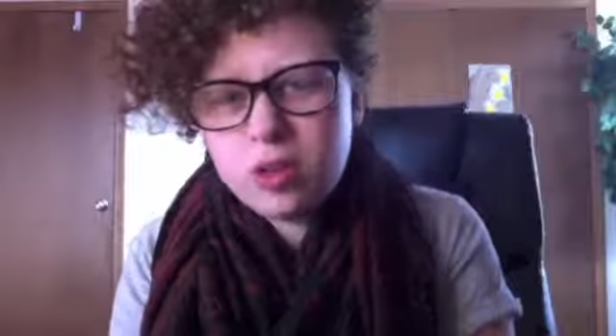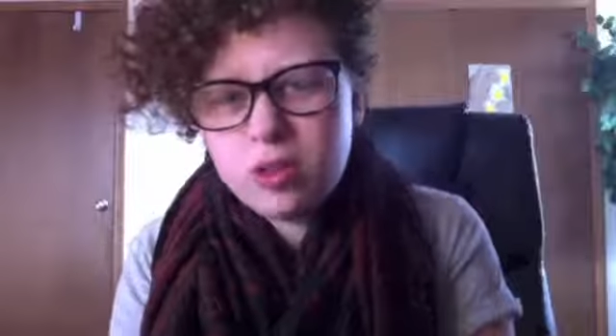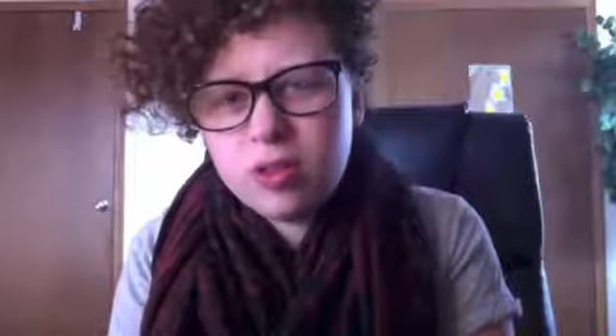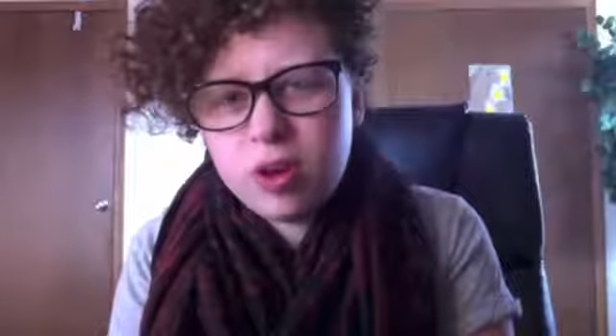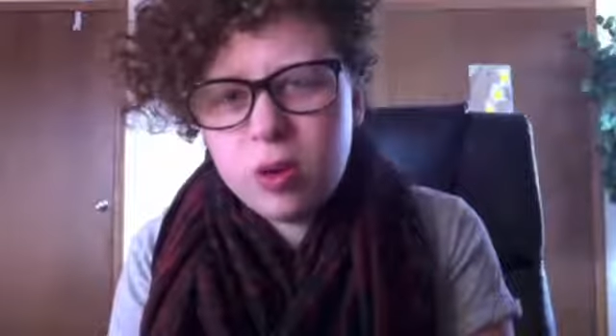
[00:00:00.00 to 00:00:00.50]

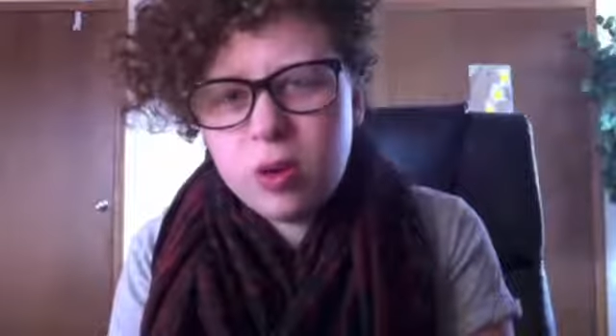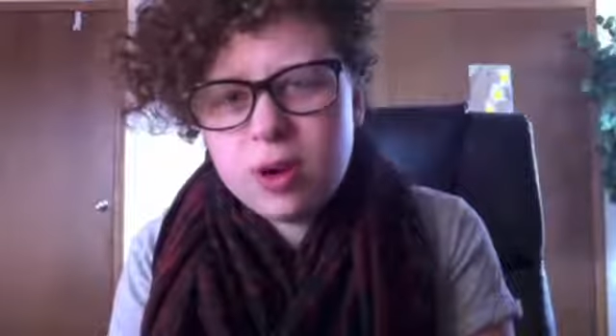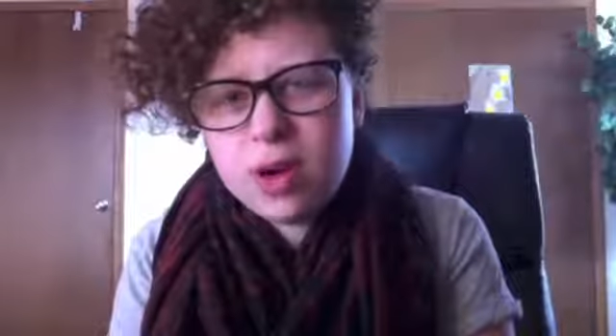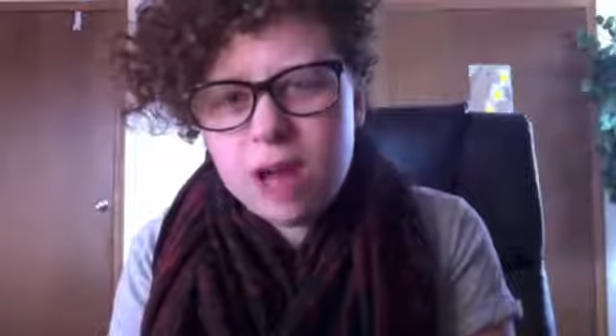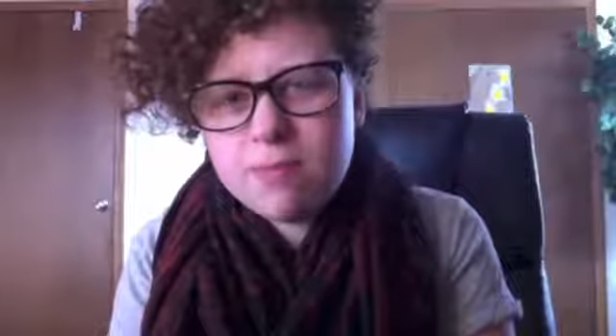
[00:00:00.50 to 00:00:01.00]
So
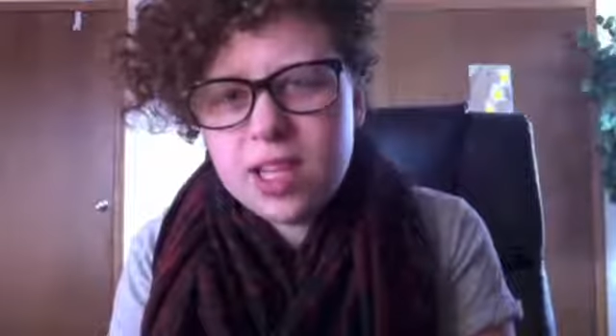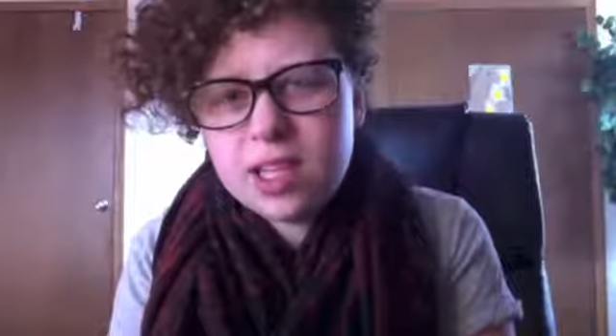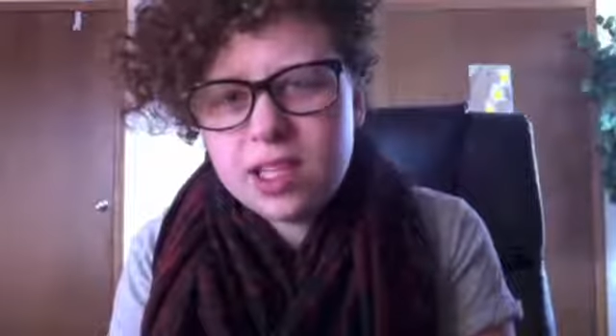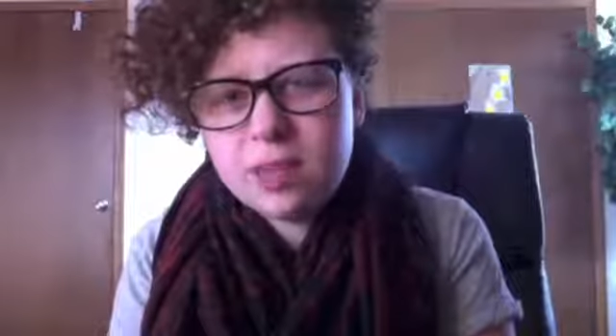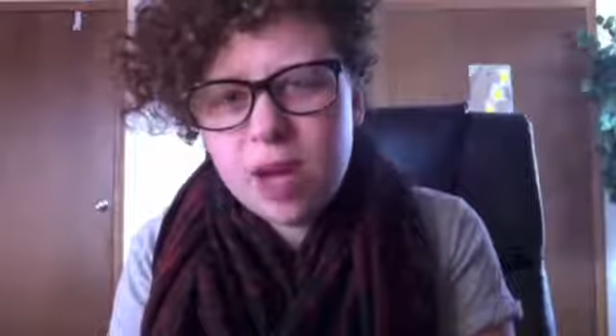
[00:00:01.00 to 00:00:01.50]
I'm
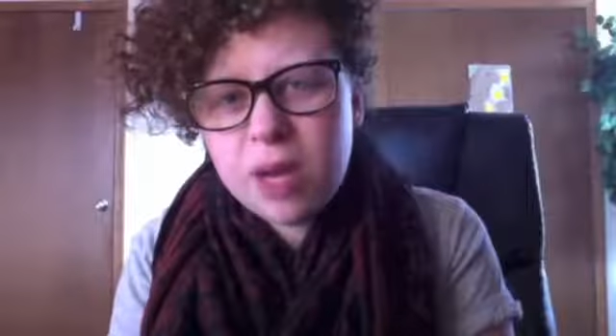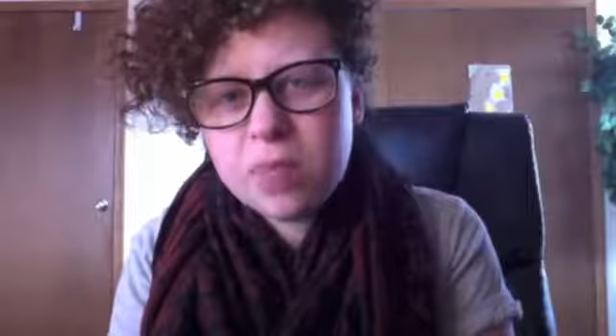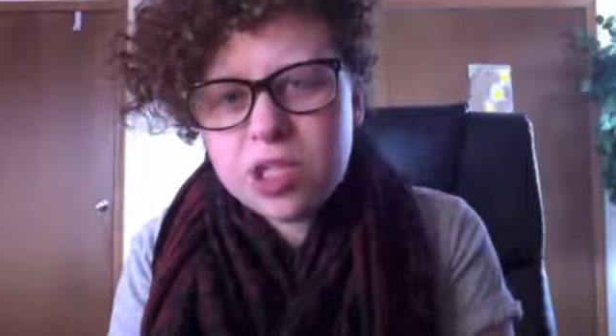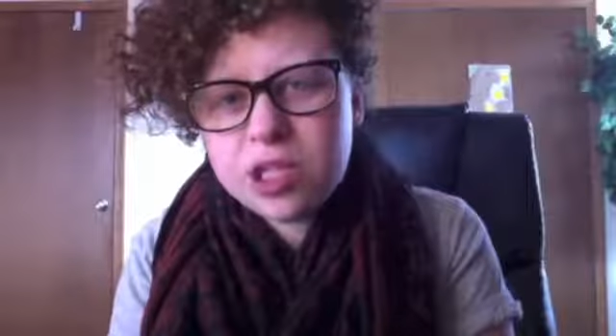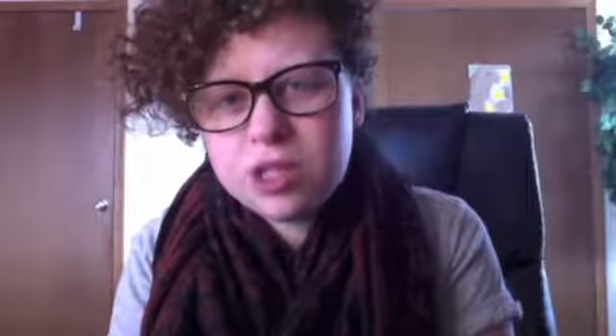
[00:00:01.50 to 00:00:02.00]
making it my
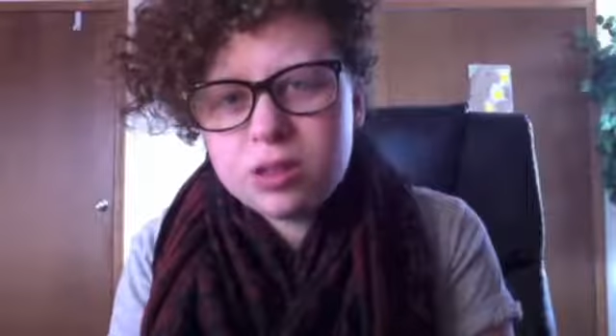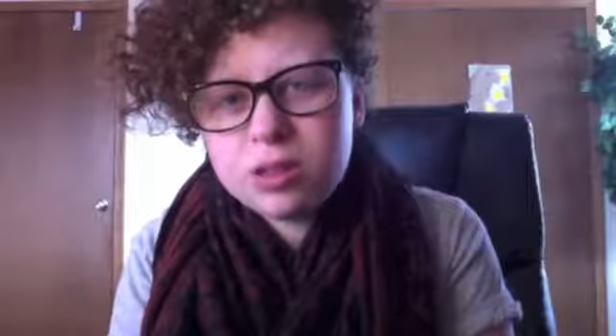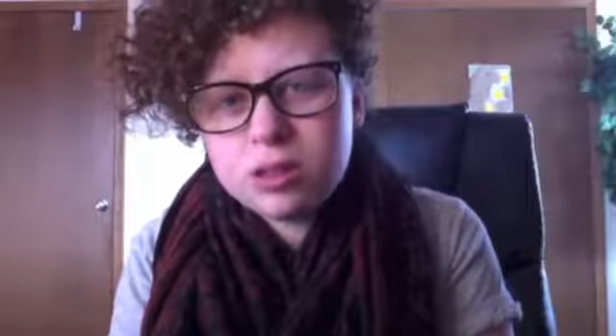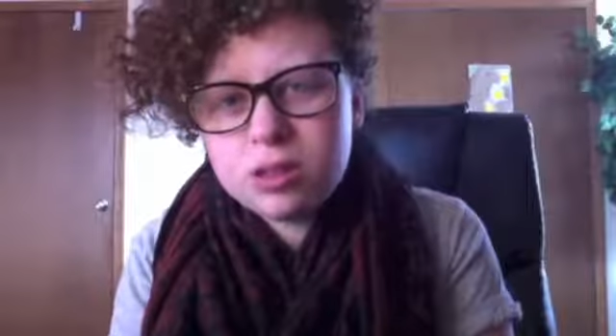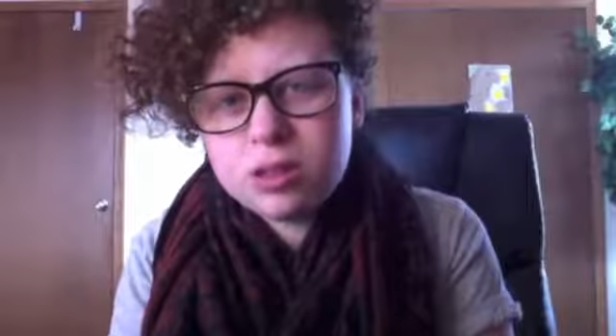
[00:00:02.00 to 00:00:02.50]
mission
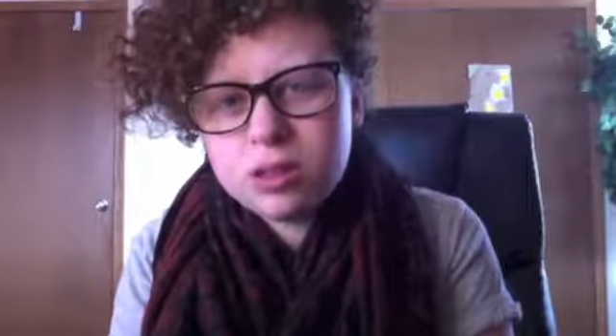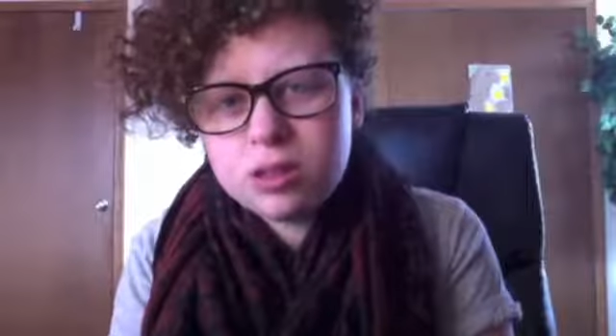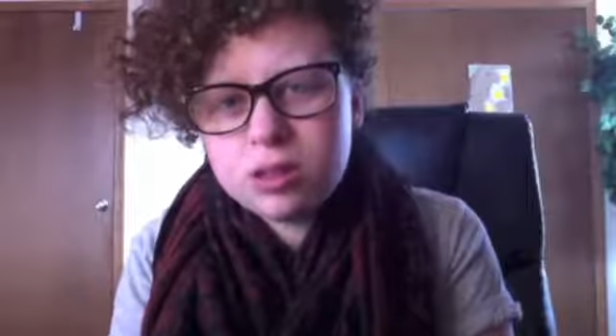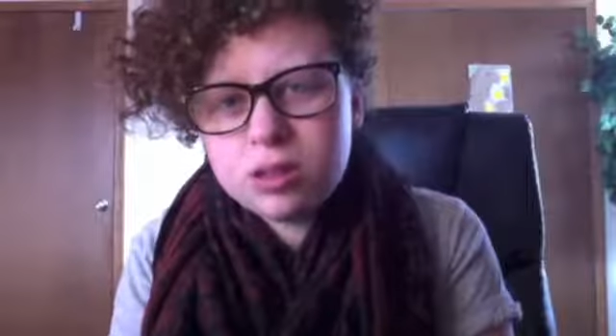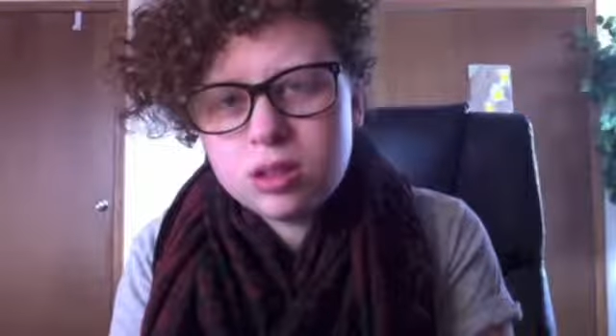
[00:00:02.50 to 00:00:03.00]

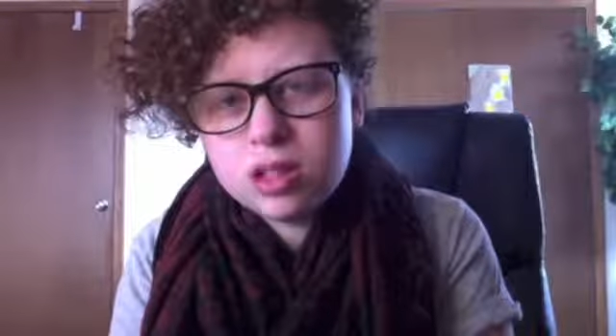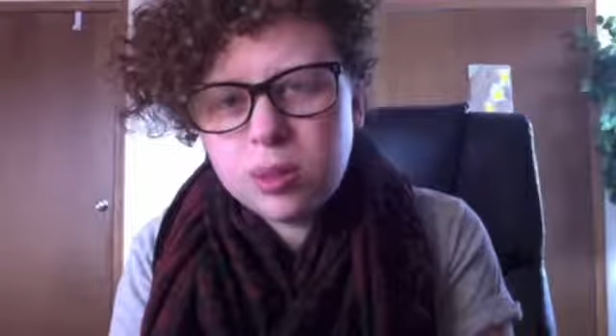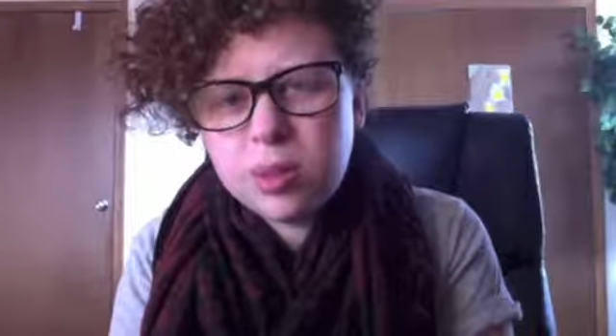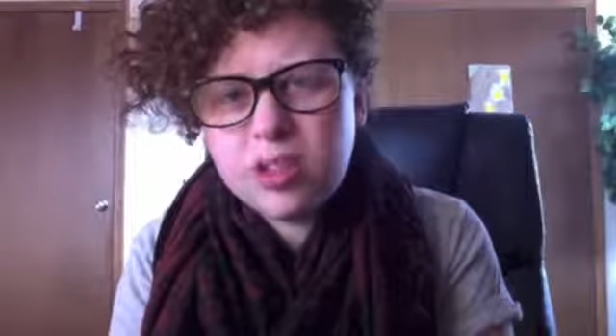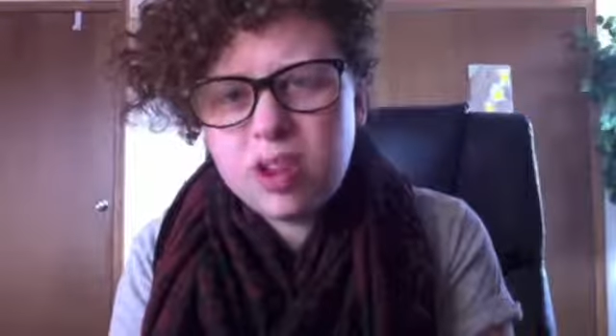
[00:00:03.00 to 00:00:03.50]
to
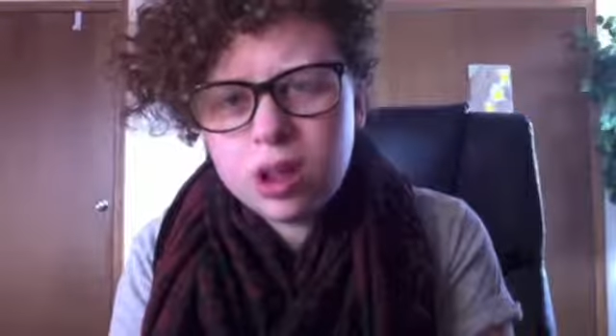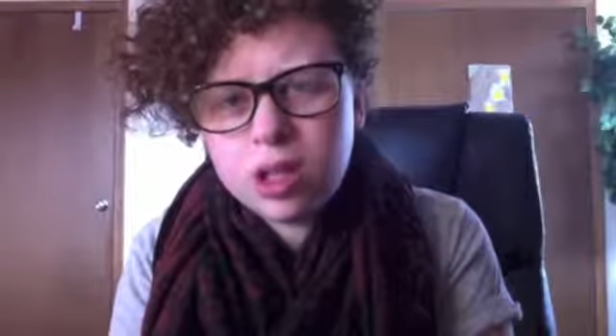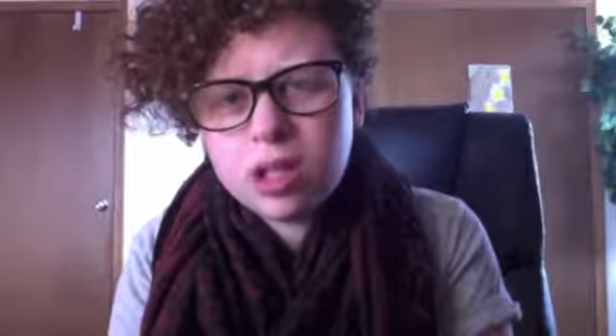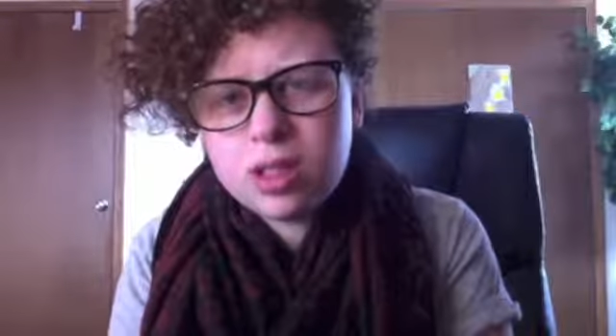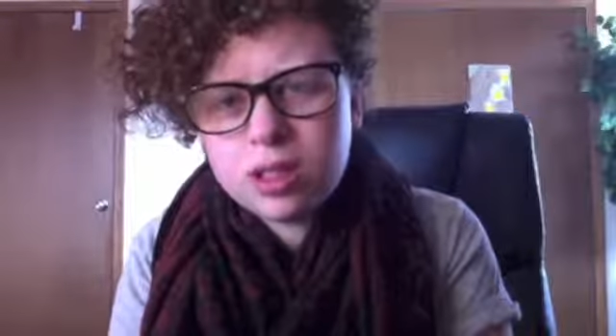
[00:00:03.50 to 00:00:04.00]
be taller,